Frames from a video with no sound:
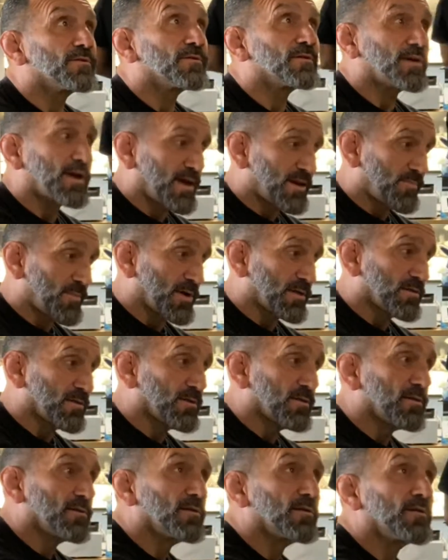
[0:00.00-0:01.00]
Candyman,
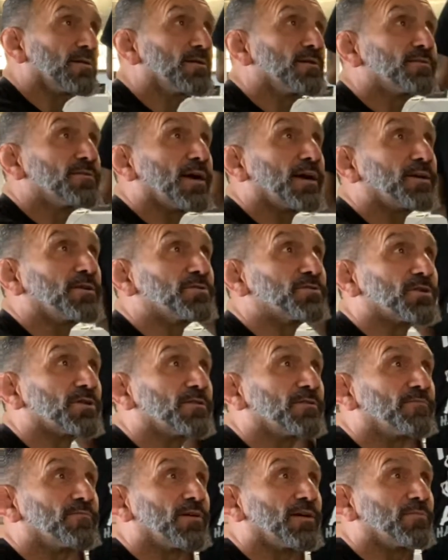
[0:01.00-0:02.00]
thank you, sir,
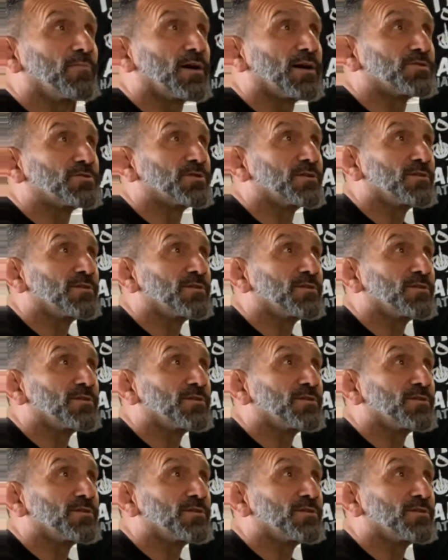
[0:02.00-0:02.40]
very much.